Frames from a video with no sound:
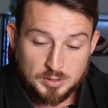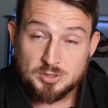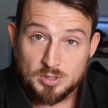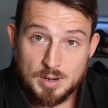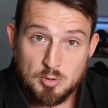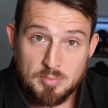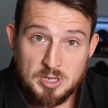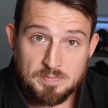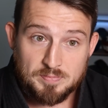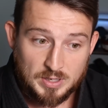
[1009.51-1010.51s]
please don't
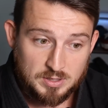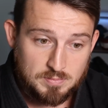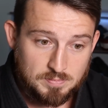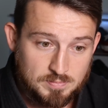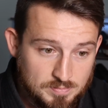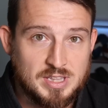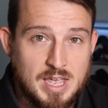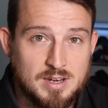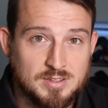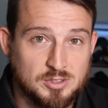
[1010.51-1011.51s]
copyright me. Thank you.
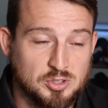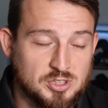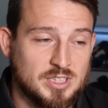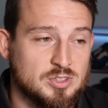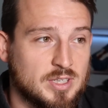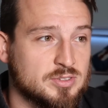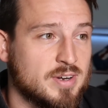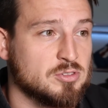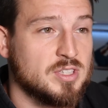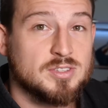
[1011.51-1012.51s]
Appreciate that. There's a good chance you
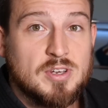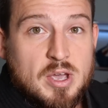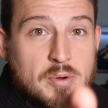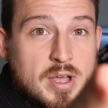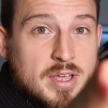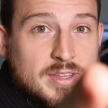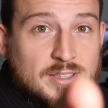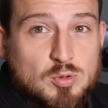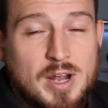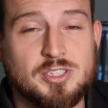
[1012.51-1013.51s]
guys will never see this video.
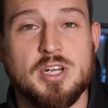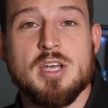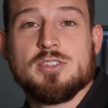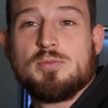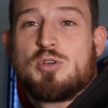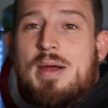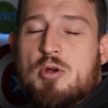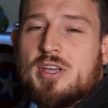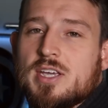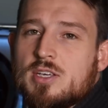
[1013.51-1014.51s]
Thanks for watching.
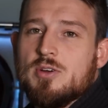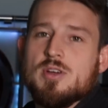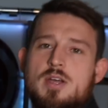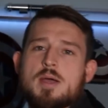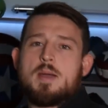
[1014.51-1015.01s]
Subscribe or I'll kick you.